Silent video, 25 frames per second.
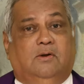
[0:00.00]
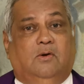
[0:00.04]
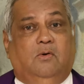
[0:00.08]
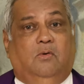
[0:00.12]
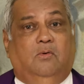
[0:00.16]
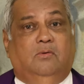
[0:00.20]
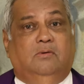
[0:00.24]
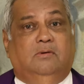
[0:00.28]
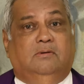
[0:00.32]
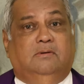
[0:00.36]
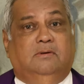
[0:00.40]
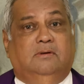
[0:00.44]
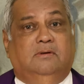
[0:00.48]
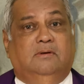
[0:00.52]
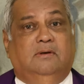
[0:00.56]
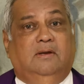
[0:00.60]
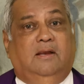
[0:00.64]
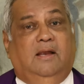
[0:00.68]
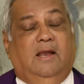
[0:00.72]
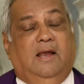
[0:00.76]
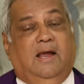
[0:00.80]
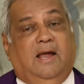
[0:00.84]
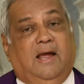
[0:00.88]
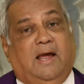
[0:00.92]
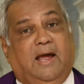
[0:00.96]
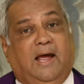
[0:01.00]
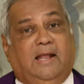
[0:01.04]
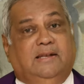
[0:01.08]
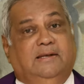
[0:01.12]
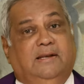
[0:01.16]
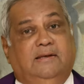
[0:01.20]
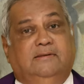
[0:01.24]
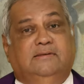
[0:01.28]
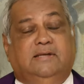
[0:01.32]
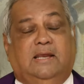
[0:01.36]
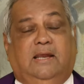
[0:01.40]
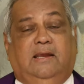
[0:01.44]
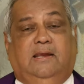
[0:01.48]
colt and
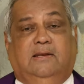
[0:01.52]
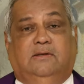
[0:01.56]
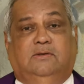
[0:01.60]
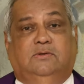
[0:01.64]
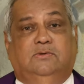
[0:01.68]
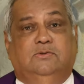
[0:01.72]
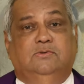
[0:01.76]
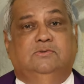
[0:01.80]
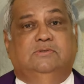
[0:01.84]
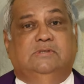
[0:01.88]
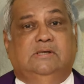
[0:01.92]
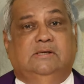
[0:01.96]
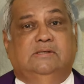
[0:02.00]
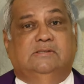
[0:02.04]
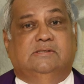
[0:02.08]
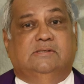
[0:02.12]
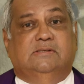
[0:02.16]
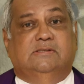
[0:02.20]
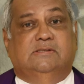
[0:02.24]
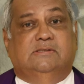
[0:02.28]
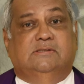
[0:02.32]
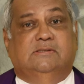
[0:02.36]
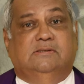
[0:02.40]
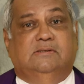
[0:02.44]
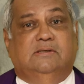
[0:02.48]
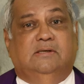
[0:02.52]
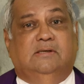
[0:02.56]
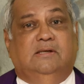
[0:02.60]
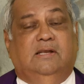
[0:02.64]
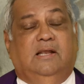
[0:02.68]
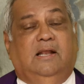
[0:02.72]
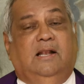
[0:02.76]
they take it to Jesus.